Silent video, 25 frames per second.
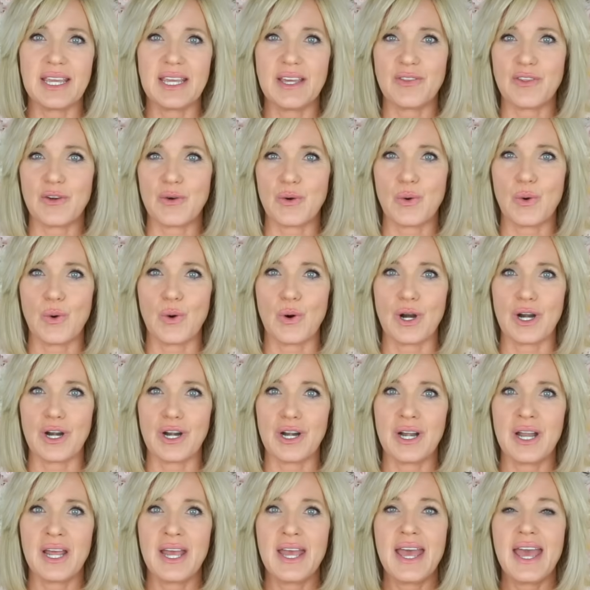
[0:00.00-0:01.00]
either
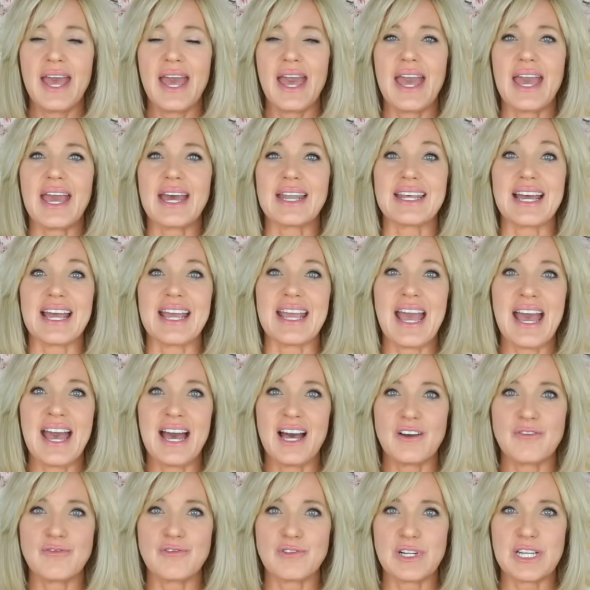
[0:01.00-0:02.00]
or, and I
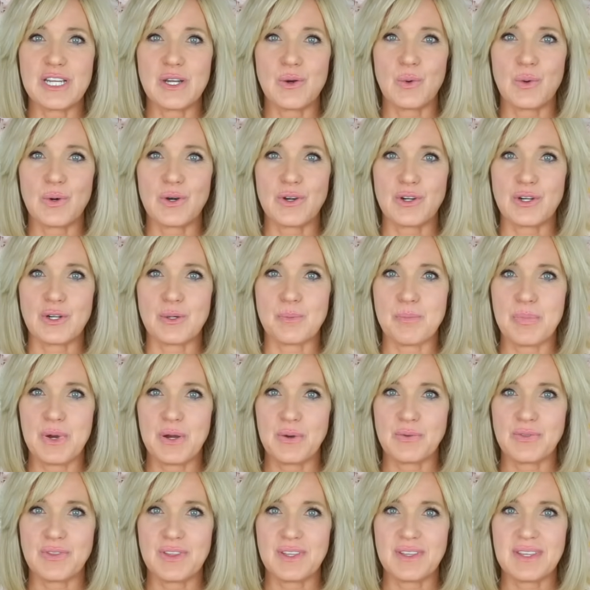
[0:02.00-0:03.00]
have reordered
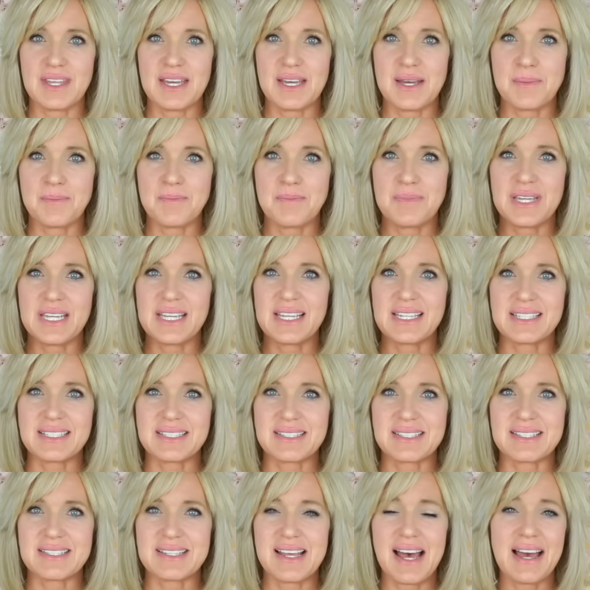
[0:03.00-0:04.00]
both of them
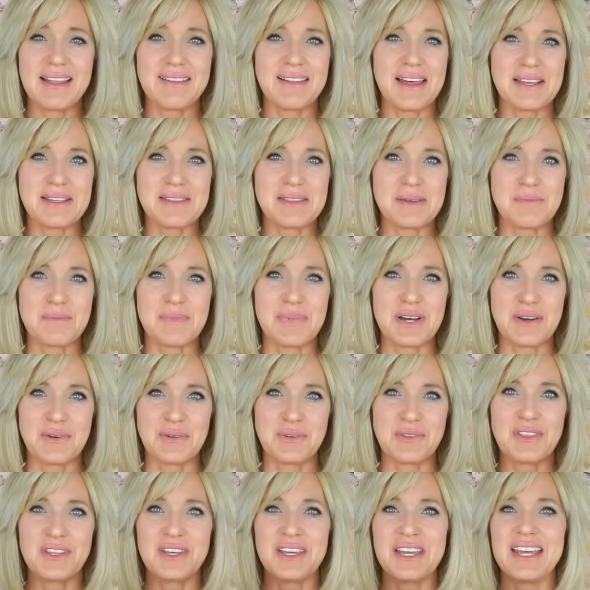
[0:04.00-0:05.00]
because I like them
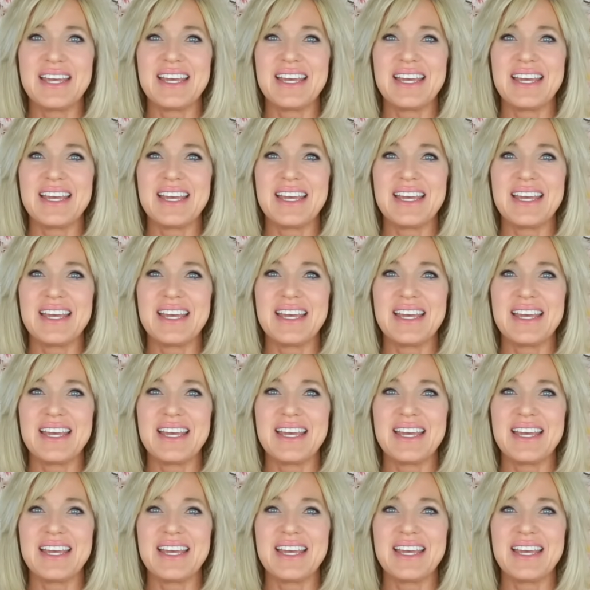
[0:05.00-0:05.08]
both.